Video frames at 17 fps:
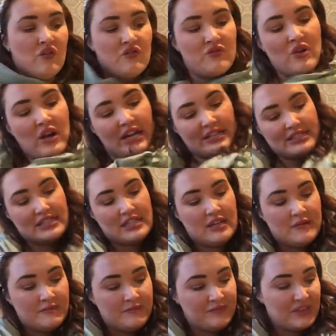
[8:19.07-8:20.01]
right,
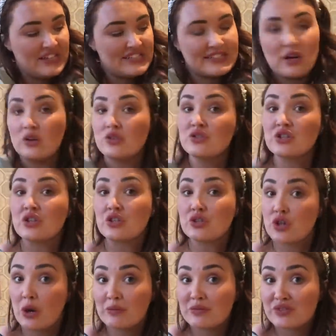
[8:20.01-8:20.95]
let's get on to the
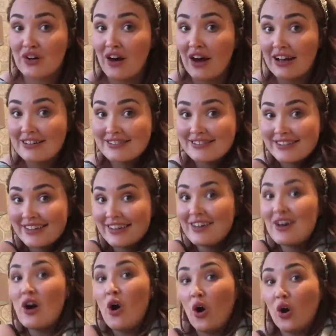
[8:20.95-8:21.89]
tops guys.
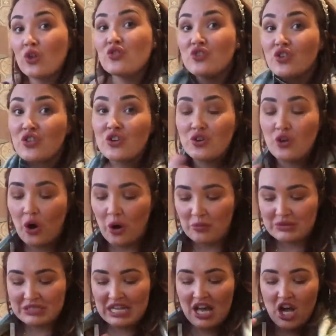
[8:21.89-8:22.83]
Onto the
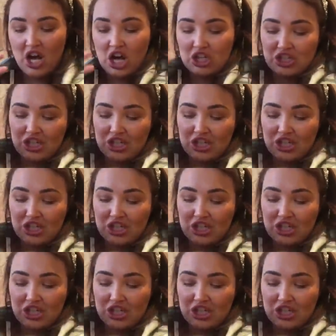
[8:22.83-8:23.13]
tops. I